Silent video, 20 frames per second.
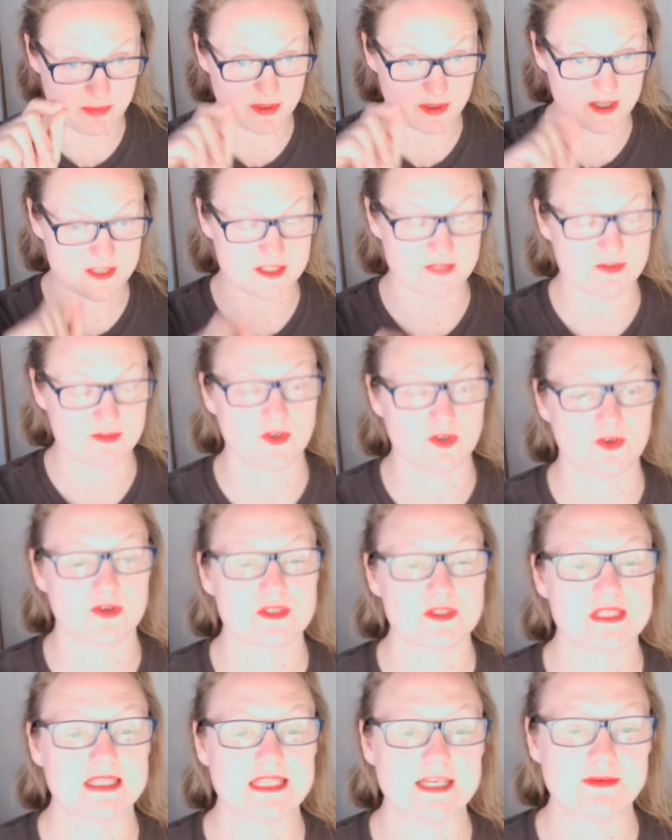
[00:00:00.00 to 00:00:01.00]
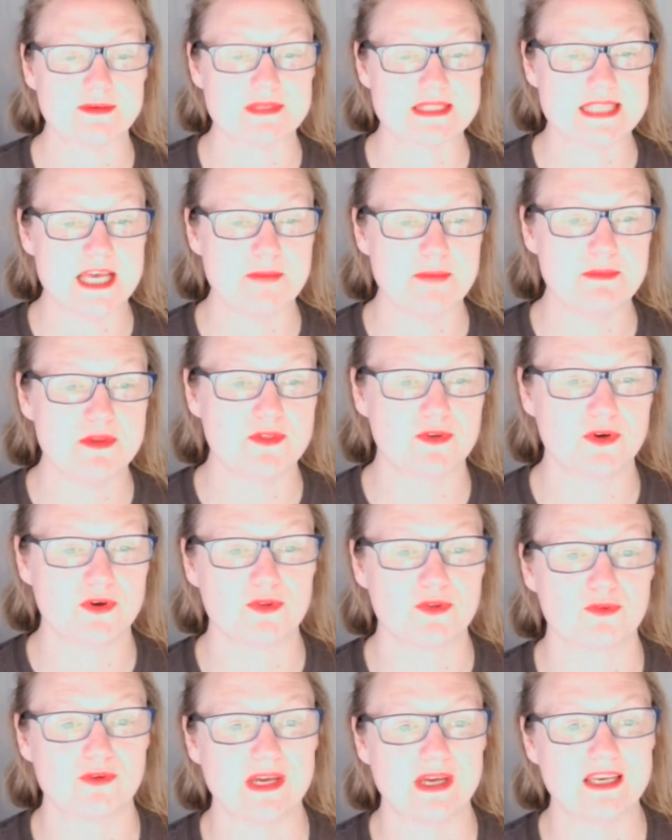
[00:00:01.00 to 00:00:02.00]
person, of course, they will send me through
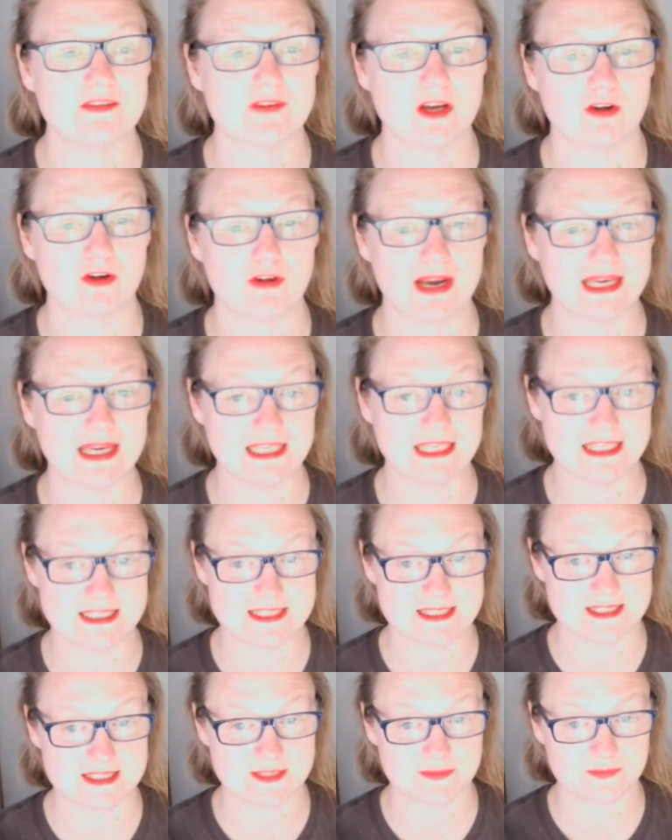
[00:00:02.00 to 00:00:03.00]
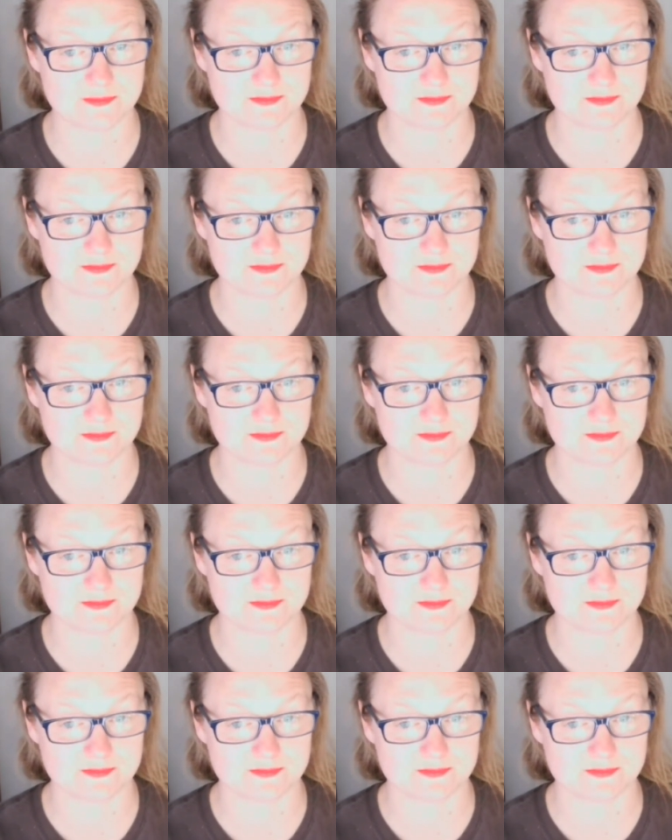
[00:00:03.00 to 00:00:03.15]
the relevant grant list.